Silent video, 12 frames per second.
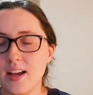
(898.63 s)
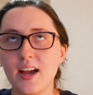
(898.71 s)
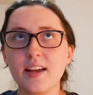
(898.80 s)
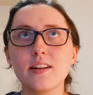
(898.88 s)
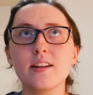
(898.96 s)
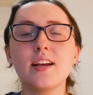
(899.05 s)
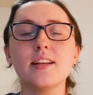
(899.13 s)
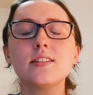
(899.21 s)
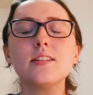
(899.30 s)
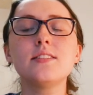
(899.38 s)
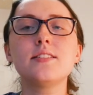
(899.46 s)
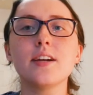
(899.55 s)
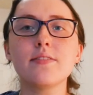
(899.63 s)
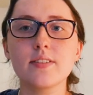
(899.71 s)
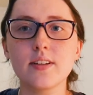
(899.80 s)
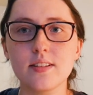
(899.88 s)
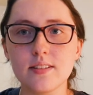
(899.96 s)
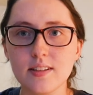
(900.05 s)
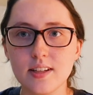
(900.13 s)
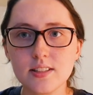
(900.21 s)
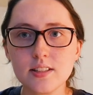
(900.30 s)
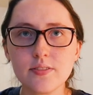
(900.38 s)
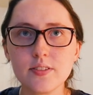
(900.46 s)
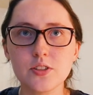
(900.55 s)
And it's a different it's
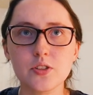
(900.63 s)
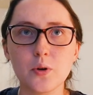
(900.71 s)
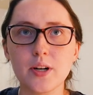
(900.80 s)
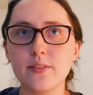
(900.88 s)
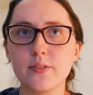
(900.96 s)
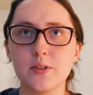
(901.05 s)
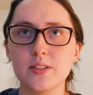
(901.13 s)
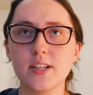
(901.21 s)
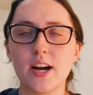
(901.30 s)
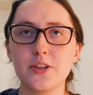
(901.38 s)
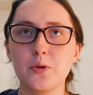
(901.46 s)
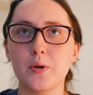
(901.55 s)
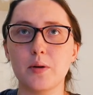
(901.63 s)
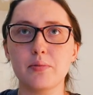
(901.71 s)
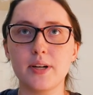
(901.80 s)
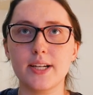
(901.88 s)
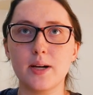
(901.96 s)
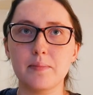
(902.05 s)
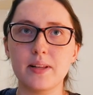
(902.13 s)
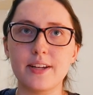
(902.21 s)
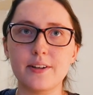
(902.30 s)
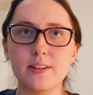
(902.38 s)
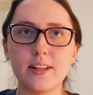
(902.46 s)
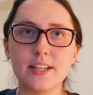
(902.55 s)
a different story if you decide you want to break up
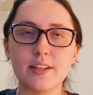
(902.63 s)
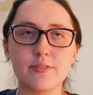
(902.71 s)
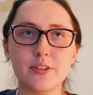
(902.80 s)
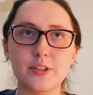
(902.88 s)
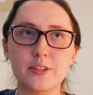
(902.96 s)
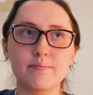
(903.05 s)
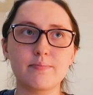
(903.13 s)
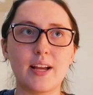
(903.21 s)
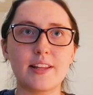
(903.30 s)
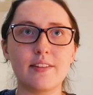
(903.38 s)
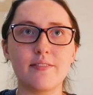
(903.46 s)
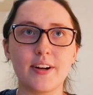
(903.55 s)
later. Like if you're at the